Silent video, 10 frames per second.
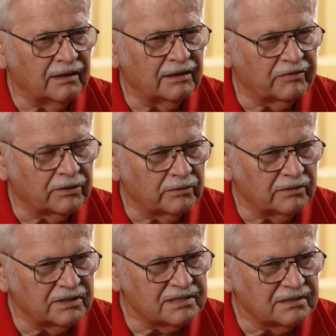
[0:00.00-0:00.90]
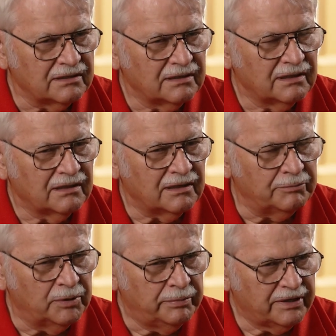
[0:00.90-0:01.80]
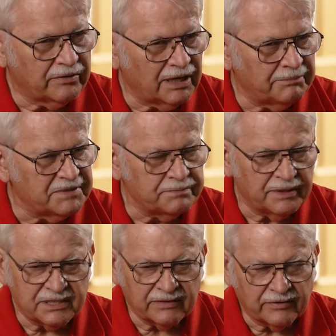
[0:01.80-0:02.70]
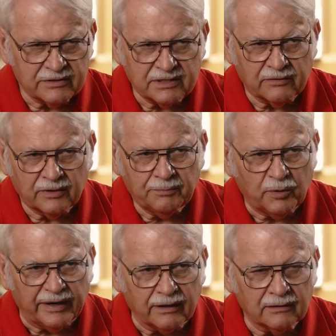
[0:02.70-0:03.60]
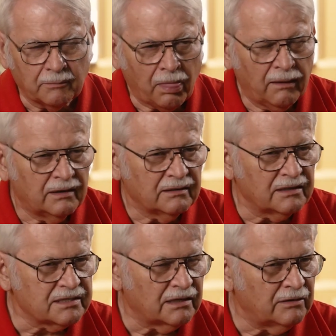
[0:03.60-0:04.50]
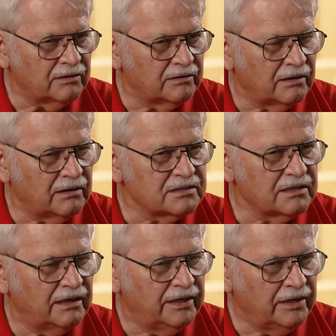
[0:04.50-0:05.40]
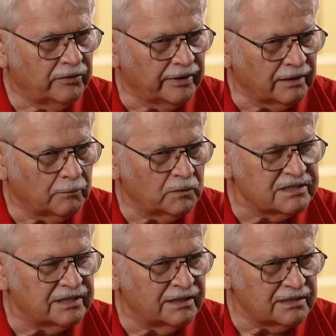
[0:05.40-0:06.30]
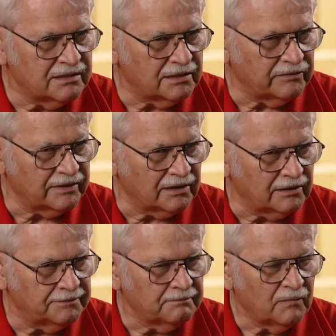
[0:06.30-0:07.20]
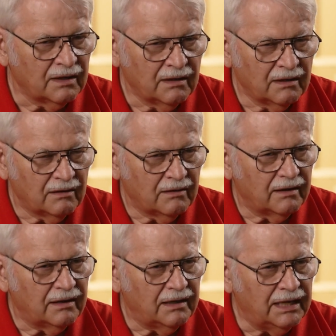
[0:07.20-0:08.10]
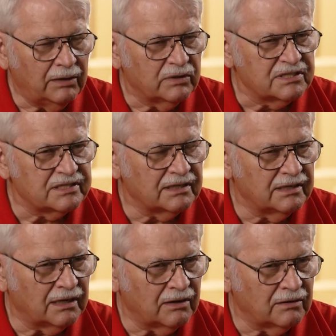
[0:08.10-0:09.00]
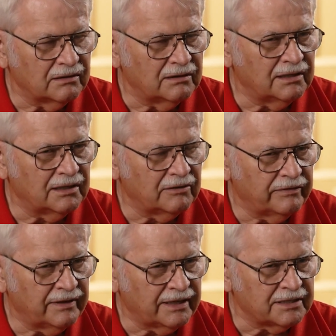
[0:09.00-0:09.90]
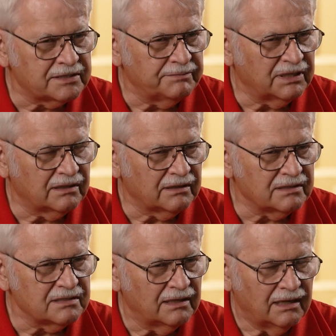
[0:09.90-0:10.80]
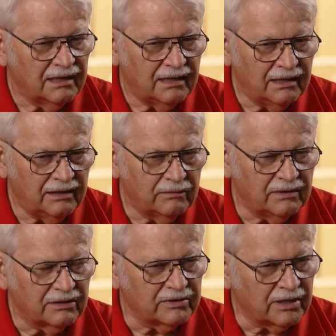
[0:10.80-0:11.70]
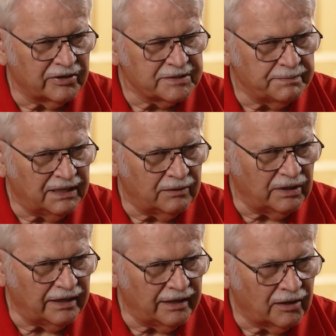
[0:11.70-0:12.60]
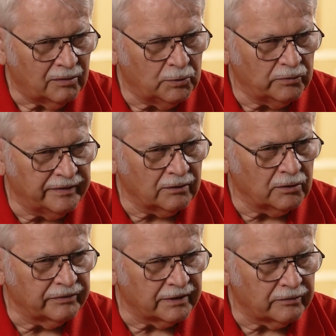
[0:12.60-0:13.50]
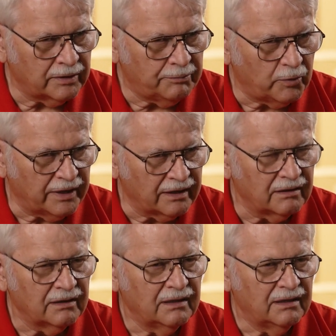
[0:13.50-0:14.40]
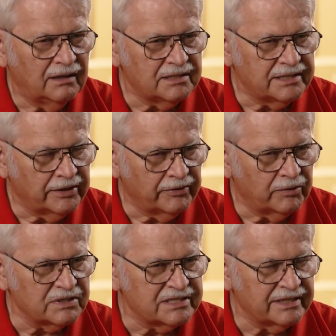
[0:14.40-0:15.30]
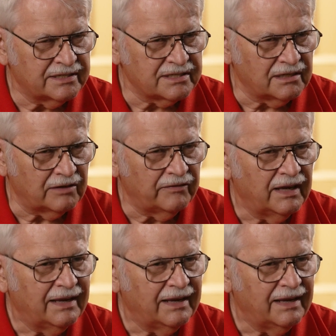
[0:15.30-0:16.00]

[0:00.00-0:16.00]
if there was a booby trap, especially if there was a tripwire, the scout dog's hearing was sensitive enough. He would sit down in advance because he there would always be air moving over a tripwire. His hearing was sense enough.